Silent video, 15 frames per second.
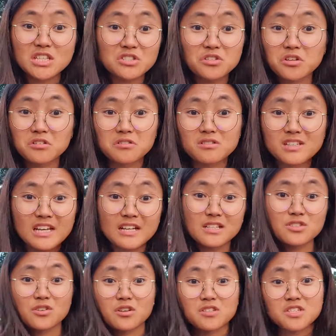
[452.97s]
the
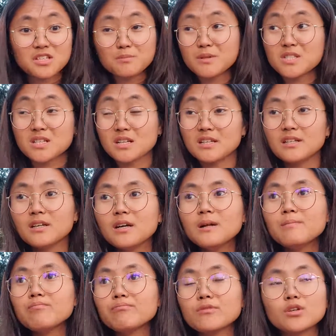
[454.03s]
canteen basically.
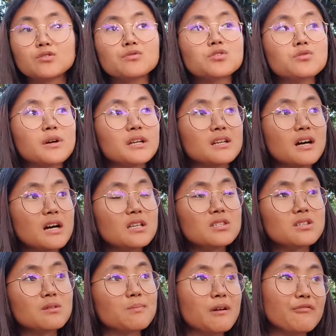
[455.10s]
It was quite
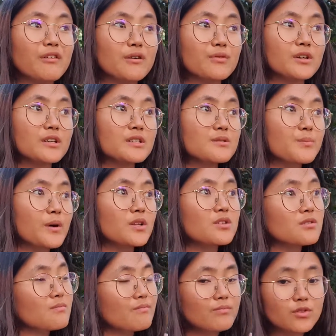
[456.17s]
nice, not my favorite, but
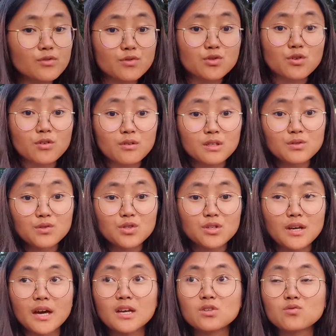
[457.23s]
it was
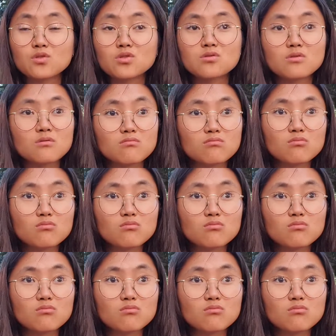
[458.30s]
okay. It was